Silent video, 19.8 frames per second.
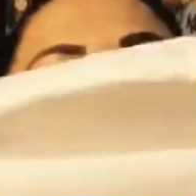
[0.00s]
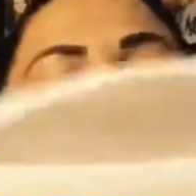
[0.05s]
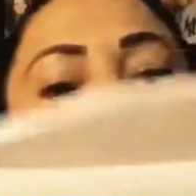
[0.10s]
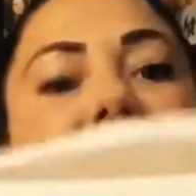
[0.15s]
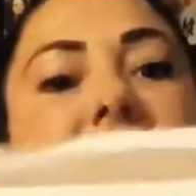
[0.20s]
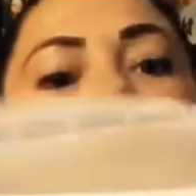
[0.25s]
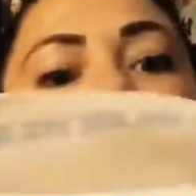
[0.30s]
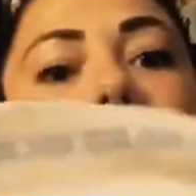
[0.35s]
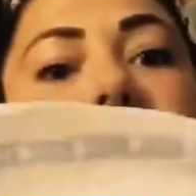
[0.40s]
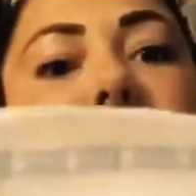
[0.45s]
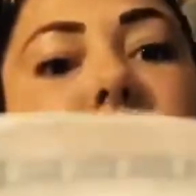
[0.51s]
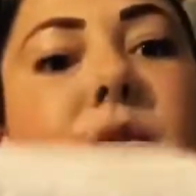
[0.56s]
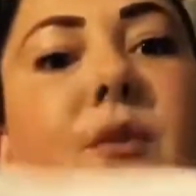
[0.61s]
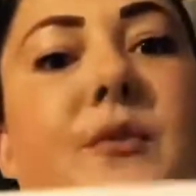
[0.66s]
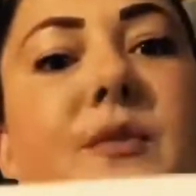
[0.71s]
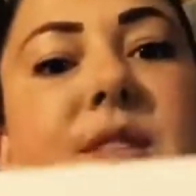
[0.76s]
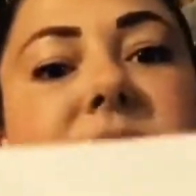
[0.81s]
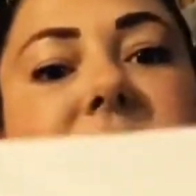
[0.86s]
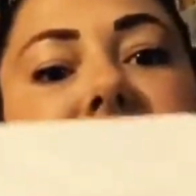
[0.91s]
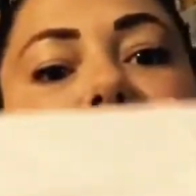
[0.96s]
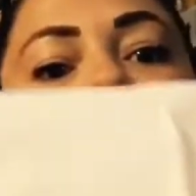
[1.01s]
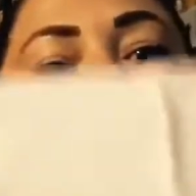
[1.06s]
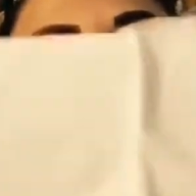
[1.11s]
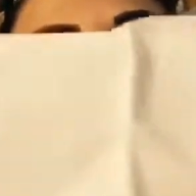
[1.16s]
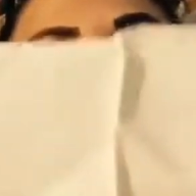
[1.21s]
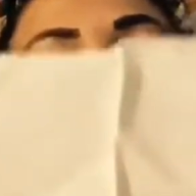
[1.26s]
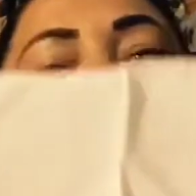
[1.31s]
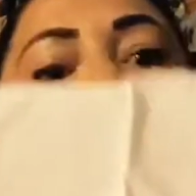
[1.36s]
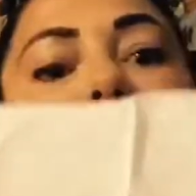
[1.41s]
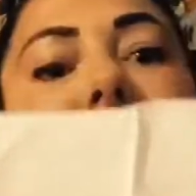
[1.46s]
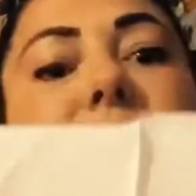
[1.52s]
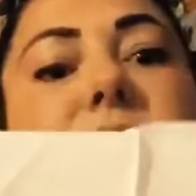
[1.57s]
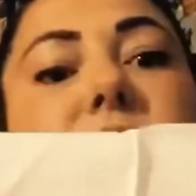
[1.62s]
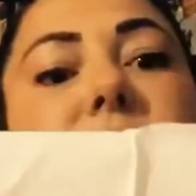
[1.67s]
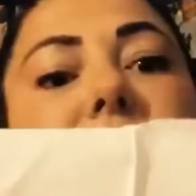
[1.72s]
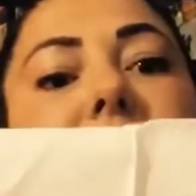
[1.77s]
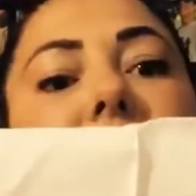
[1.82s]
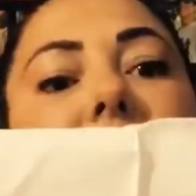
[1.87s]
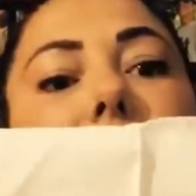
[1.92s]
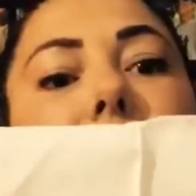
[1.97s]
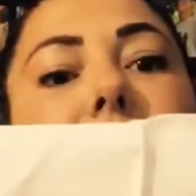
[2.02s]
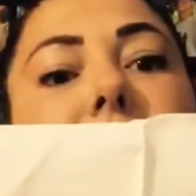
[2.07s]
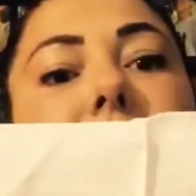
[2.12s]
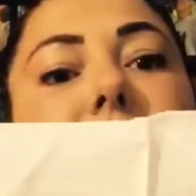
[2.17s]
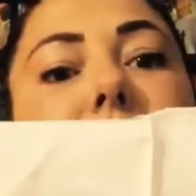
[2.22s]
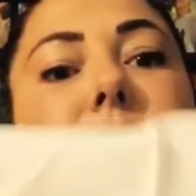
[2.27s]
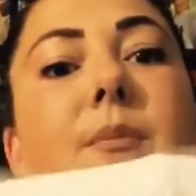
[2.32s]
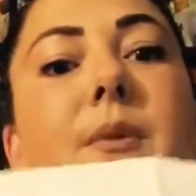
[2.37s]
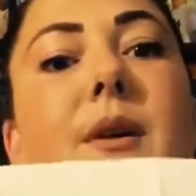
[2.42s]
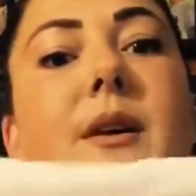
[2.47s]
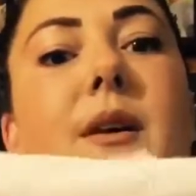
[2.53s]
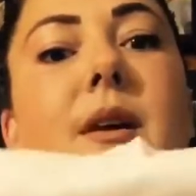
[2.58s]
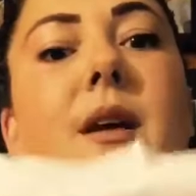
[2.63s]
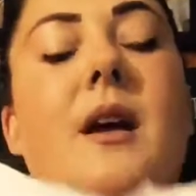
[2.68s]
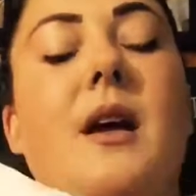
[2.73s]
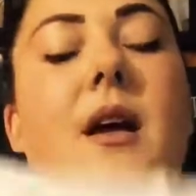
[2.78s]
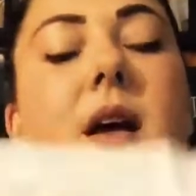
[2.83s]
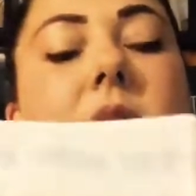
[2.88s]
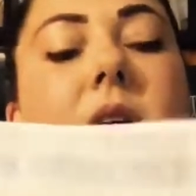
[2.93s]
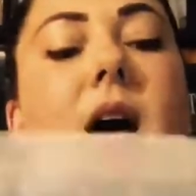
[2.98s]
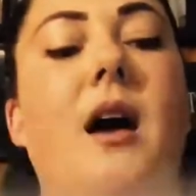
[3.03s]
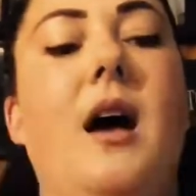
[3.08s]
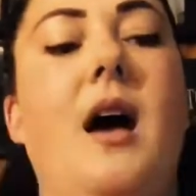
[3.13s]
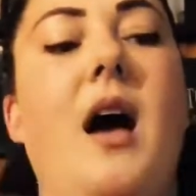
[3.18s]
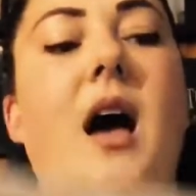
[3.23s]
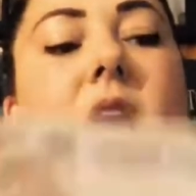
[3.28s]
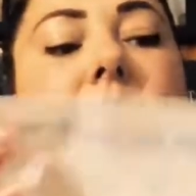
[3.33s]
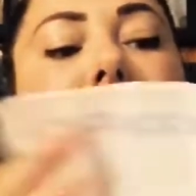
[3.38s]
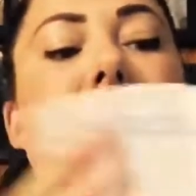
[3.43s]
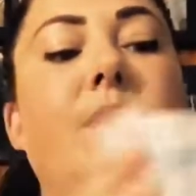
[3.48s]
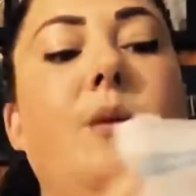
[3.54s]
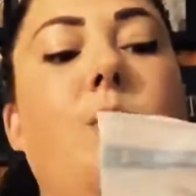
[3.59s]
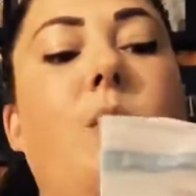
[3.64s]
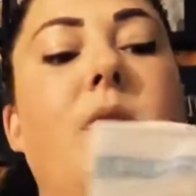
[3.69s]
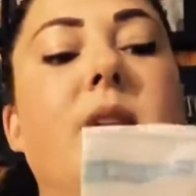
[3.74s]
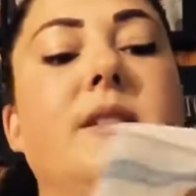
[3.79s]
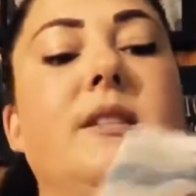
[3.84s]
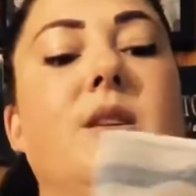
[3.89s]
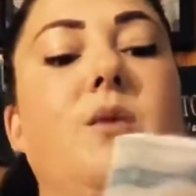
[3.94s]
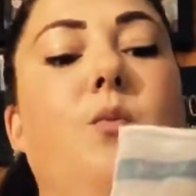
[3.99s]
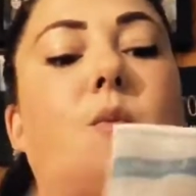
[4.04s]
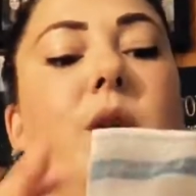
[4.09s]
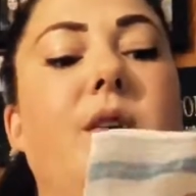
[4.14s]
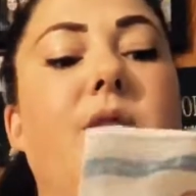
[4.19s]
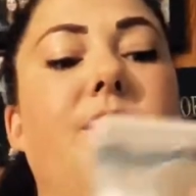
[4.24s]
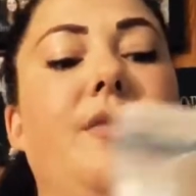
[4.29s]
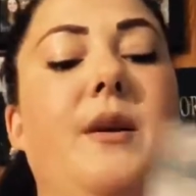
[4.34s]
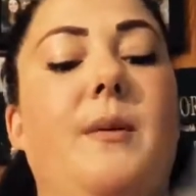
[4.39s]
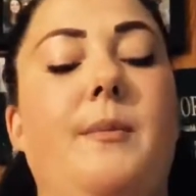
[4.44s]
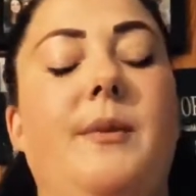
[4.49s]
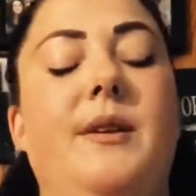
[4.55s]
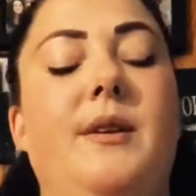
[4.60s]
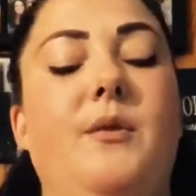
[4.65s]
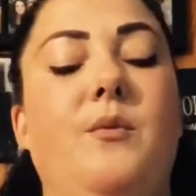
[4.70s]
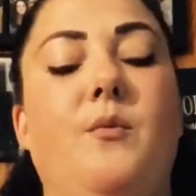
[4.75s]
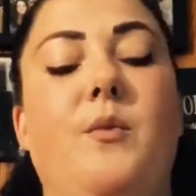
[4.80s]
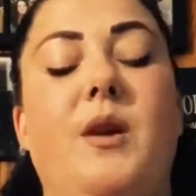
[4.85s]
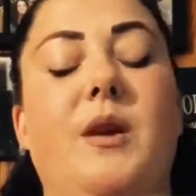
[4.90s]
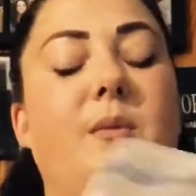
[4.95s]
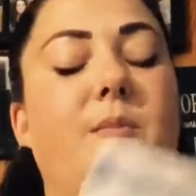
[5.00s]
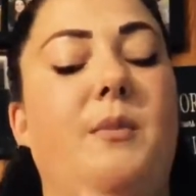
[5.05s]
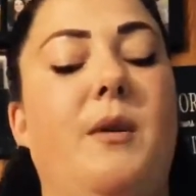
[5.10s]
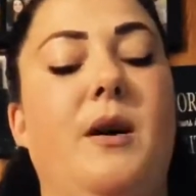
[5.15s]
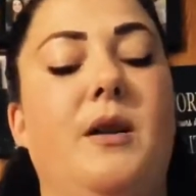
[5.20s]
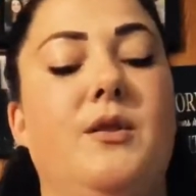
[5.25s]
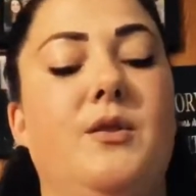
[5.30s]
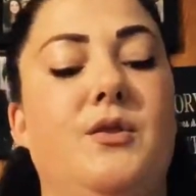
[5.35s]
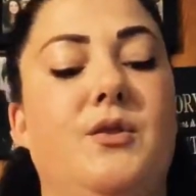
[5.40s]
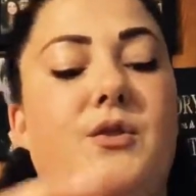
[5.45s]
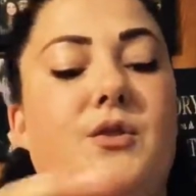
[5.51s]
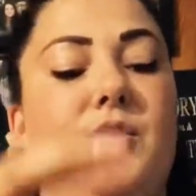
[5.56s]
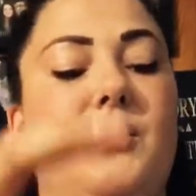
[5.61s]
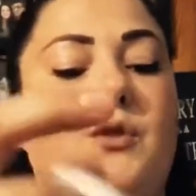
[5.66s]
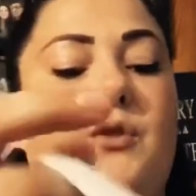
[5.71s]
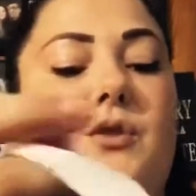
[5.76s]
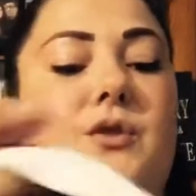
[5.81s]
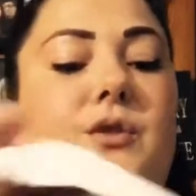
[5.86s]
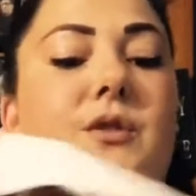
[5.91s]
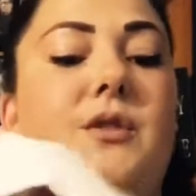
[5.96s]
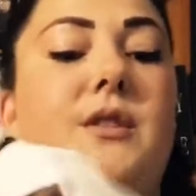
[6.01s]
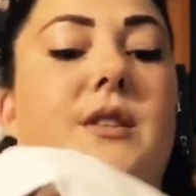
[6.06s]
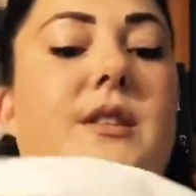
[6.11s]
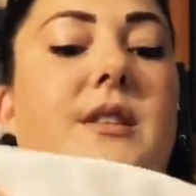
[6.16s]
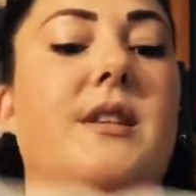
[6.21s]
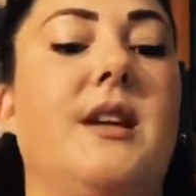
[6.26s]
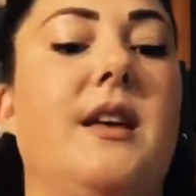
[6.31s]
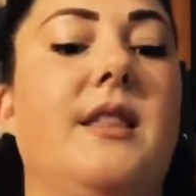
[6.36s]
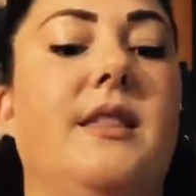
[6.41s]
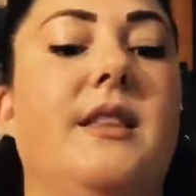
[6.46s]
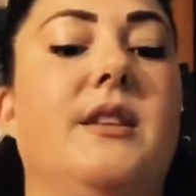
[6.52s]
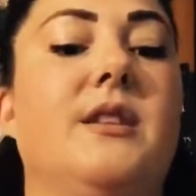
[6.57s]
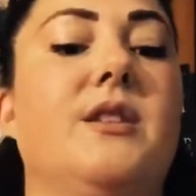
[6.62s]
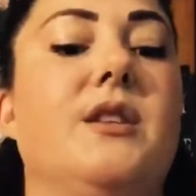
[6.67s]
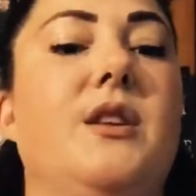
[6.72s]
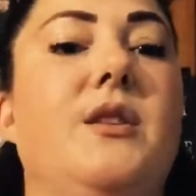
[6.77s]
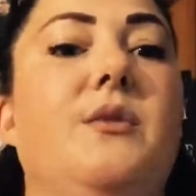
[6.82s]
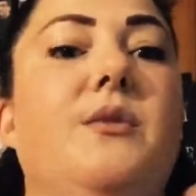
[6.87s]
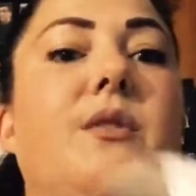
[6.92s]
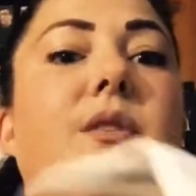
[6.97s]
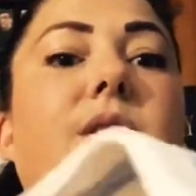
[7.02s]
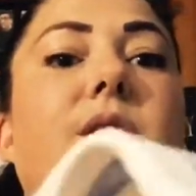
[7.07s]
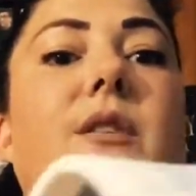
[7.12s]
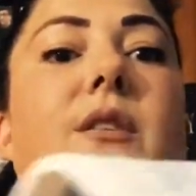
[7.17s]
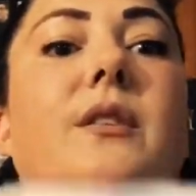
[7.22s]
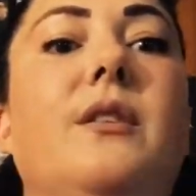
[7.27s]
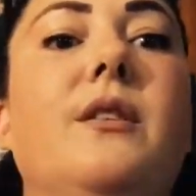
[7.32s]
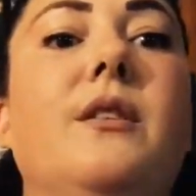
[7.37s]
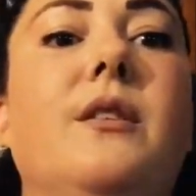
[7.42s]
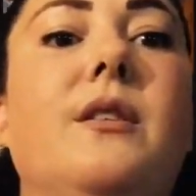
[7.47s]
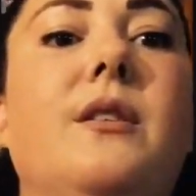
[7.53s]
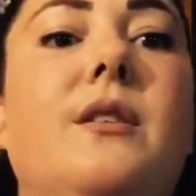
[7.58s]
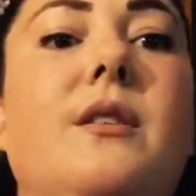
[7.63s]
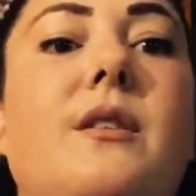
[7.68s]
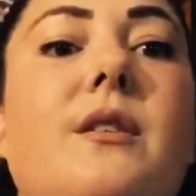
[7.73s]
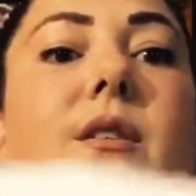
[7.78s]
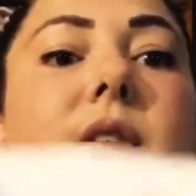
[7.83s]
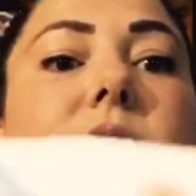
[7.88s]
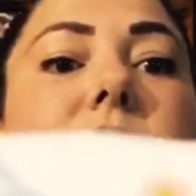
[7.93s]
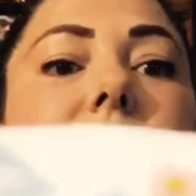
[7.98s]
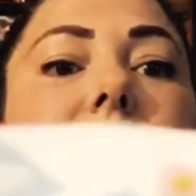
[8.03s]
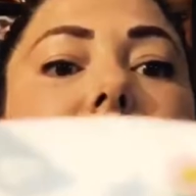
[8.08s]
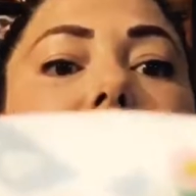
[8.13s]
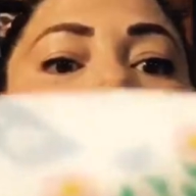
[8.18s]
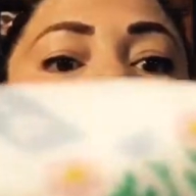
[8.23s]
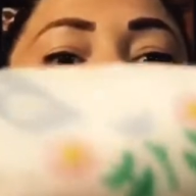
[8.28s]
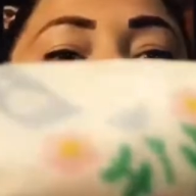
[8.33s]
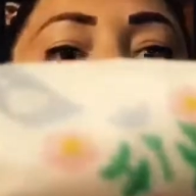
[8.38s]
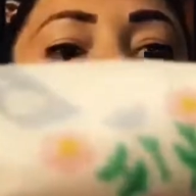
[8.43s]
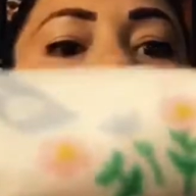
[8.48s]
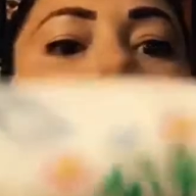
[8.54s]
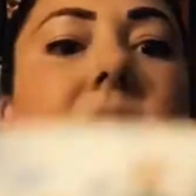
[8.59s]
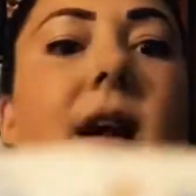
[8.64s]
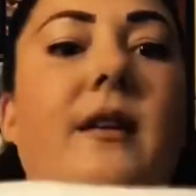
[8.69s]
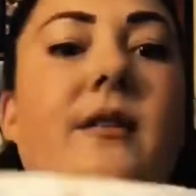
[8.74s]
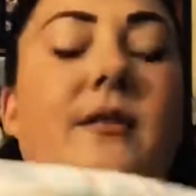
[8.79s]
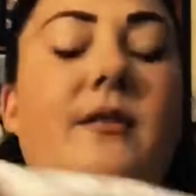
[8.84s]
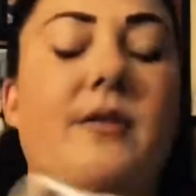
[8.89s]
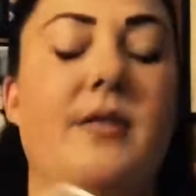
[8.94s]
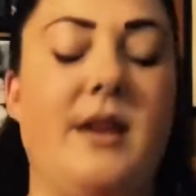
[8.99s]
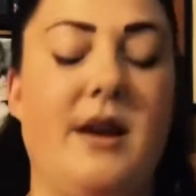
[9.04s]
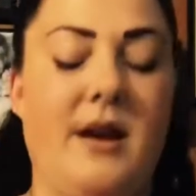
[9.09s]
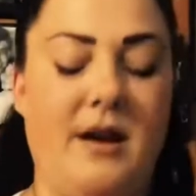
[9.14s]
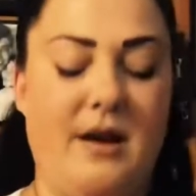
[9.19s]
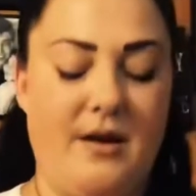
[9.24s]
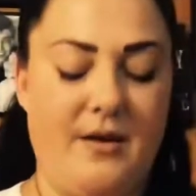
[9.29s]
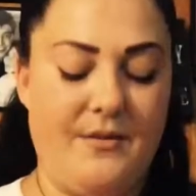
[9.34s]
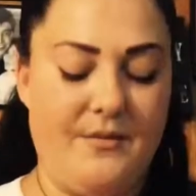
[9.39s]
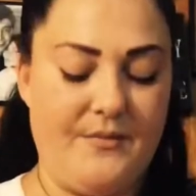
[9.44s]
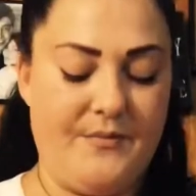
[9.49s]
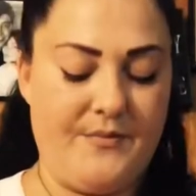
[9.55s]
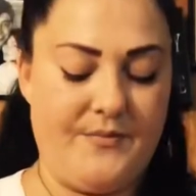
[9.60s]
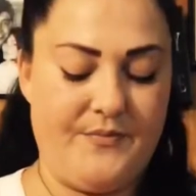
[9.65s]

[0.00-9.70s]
it, so I don't know if it's like a handkerchief or a napkin, but I only wanted one of them. I didn't want a bunch. It's got this cute little pattern there.